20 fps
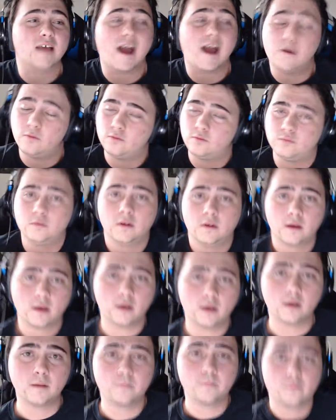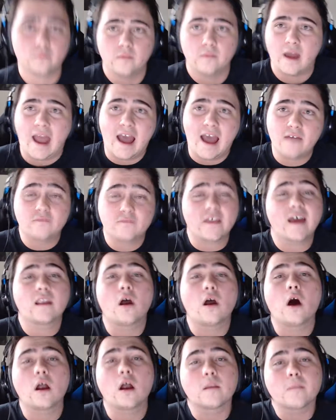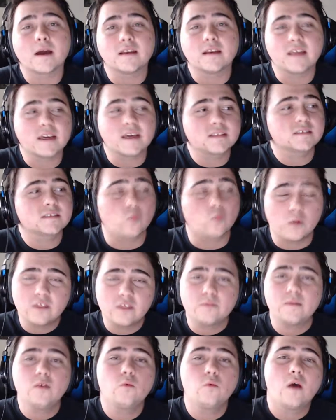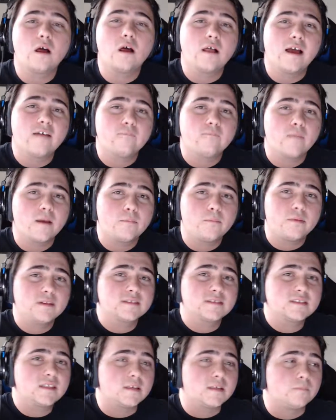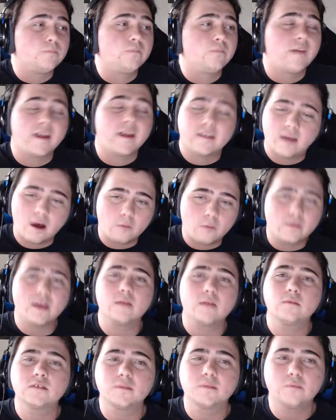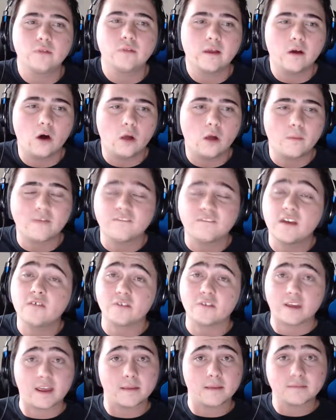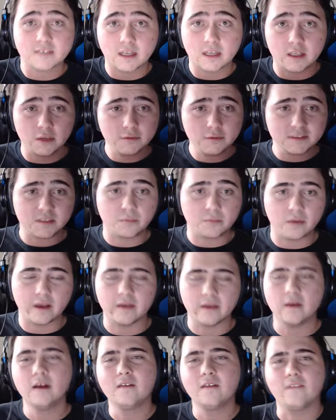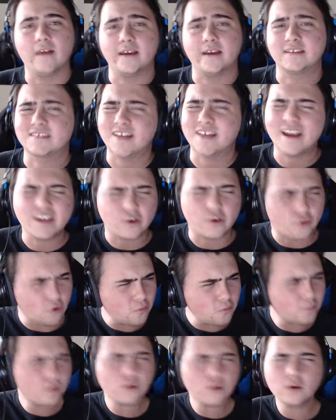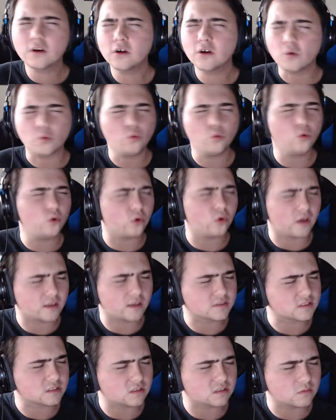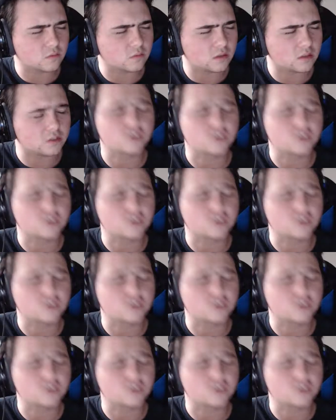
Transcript: I will have that on my desk with me while I have my PC, and I'll be able to play all my favorite games that I used to play, like Sly Cooper. Ooh, that was a good one.